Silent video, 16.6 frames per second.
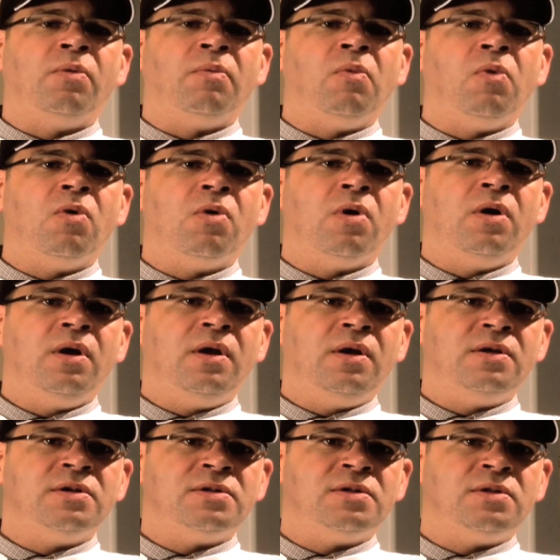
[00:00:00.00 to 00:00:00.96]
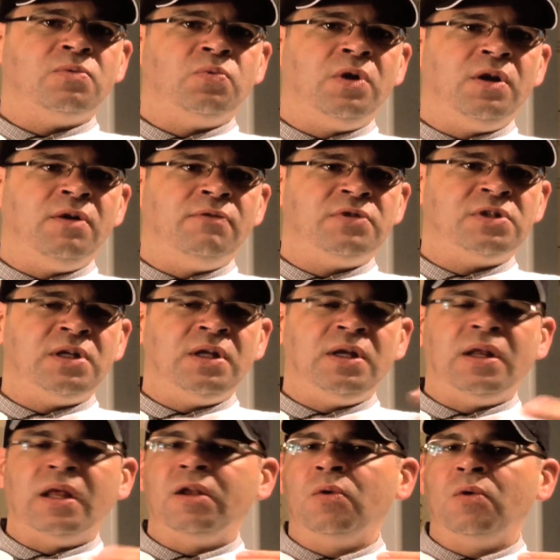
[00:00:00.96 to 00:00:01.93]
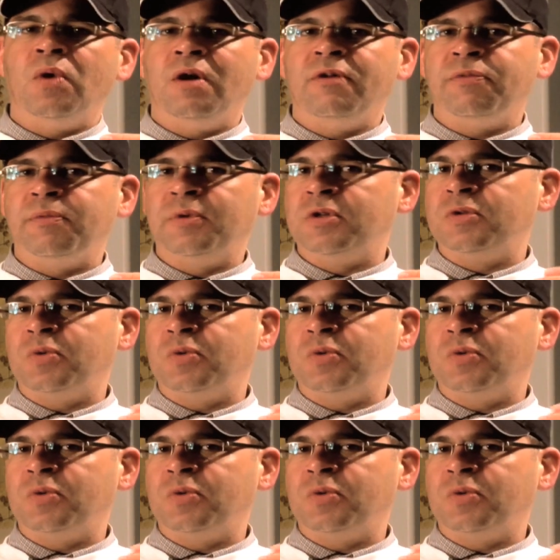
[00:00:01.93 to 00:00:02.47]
and more is we've seen anywhere from a